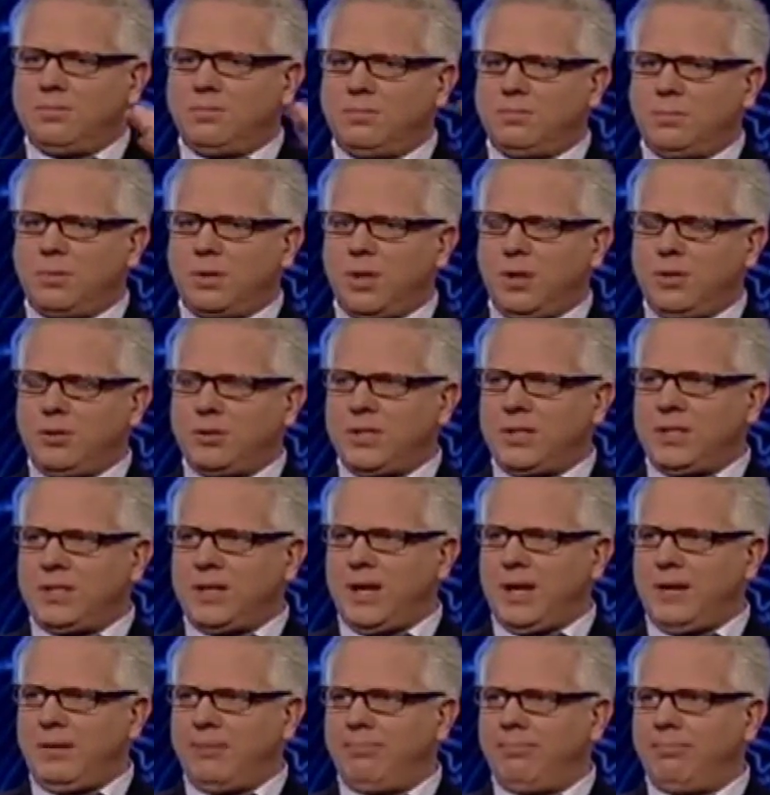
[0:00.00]
You know,
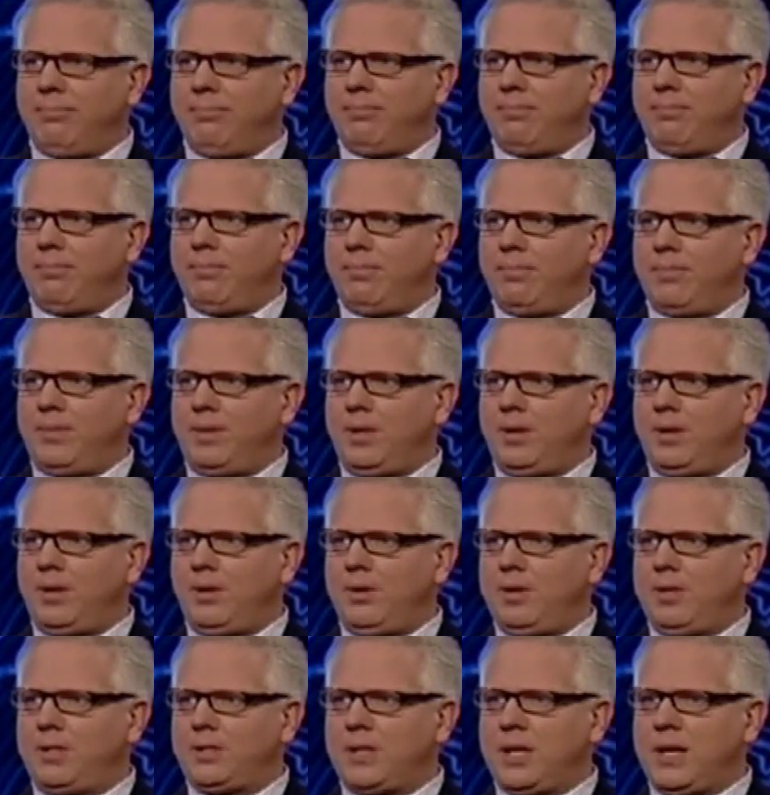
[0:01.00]
it's almost like the
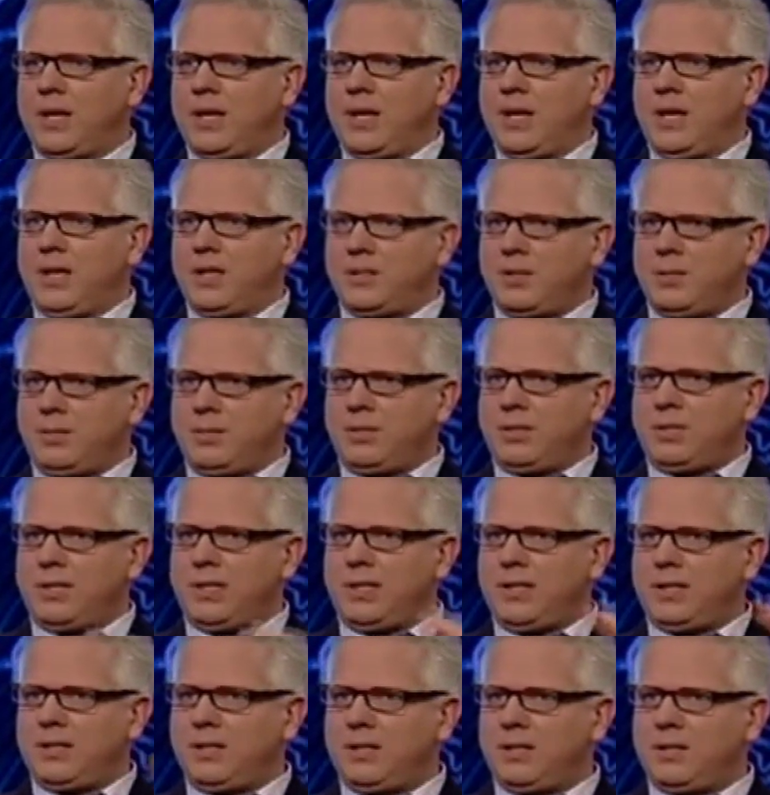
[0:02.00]
Lord is like, okay,
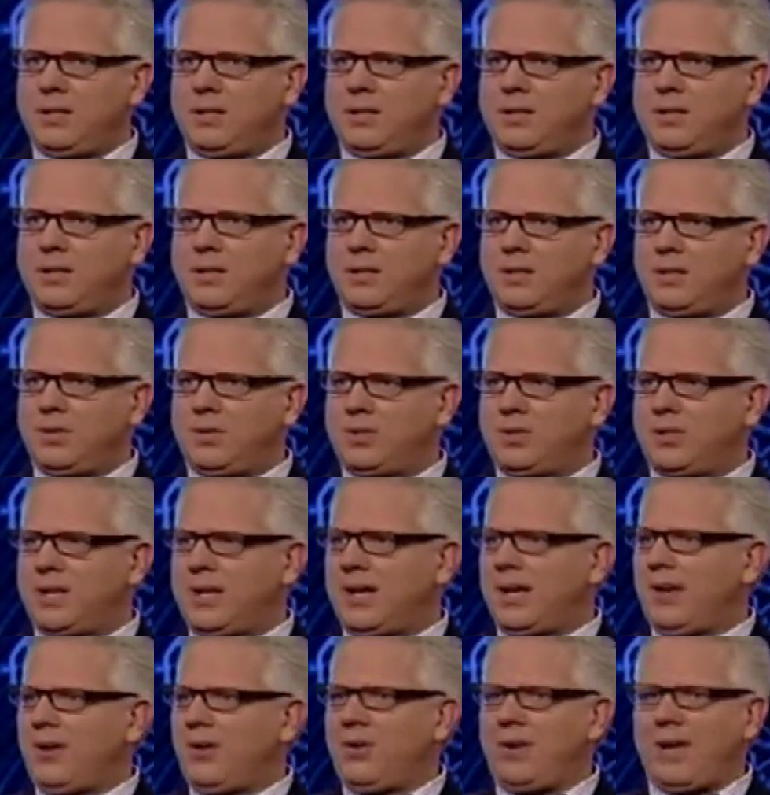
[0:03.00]
last call. Anybody
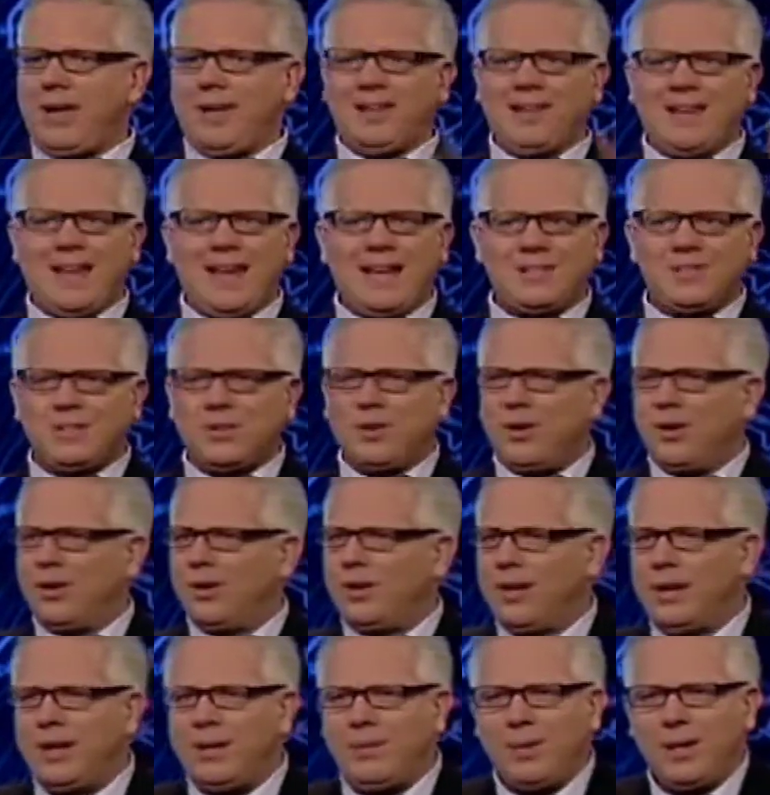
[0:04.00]
really, or is
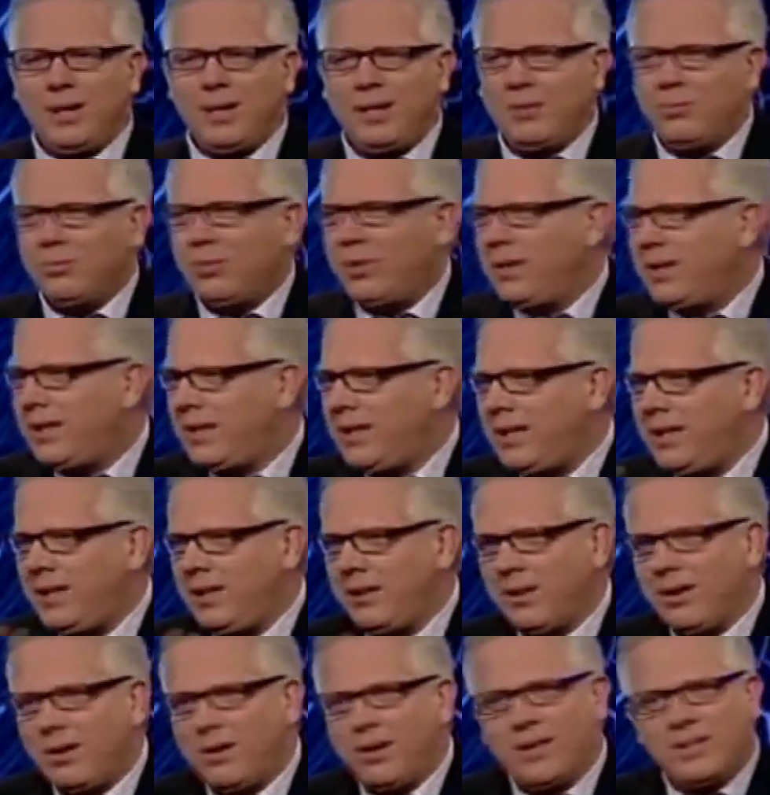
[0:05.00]
anybody hearing me?
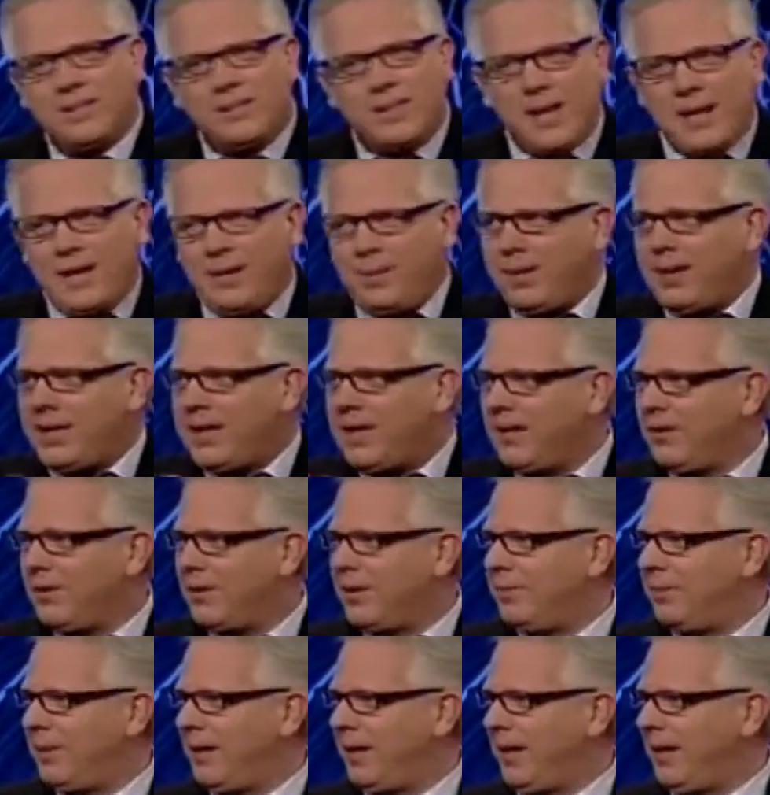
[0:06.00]
Anybody hearing what I've
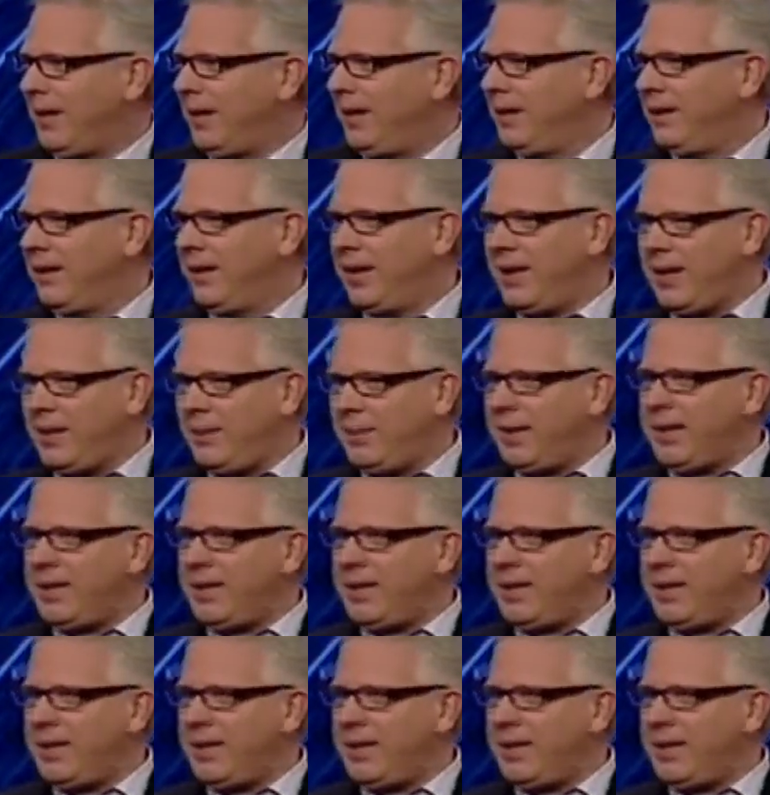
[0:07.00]
been saying? Your